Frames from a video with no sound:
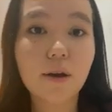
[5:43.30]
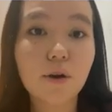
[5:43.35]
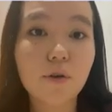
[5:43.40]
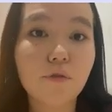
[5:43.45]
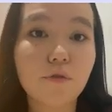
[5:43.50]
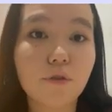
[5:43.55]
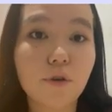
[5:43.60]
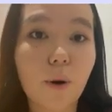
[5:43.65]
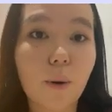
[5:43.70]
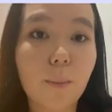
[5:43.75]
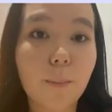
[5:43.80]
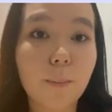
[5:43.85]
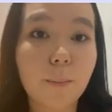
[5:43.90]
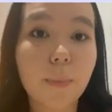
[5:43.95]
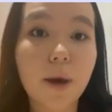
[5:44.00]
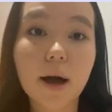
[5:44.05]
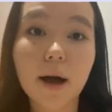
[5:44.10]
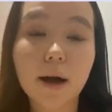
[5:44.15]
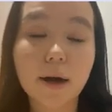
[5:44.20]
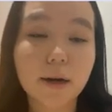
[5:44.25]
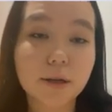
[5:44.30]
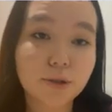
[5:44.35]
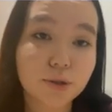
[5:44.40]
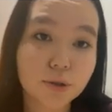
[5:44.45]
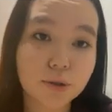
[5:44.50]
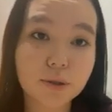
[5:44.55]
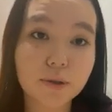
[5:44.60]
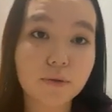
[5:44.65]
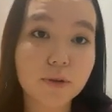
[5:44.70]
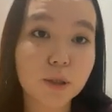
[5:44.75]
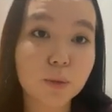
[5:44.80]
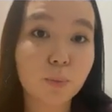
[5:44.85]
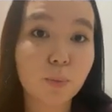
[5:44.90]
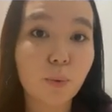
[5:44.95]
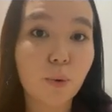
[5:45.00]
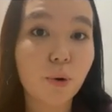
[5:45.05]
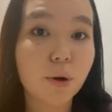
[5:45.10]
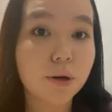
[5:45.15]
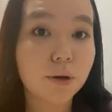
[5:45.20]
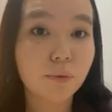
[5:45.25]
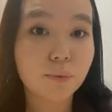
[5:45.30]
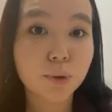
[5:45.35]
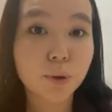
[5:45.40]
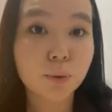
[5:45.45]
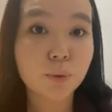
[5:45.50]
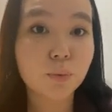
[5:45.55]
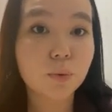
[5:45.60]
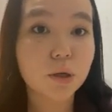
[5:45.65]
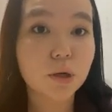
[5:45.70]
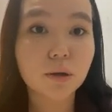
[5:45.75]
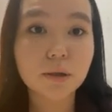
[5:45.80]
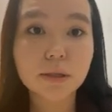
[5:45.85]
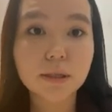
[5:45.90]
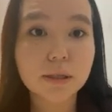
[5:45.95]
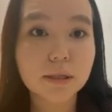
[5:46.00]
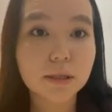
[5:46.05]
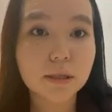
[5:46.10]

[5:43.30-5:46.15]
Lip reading: From a constructivism point of view, we don't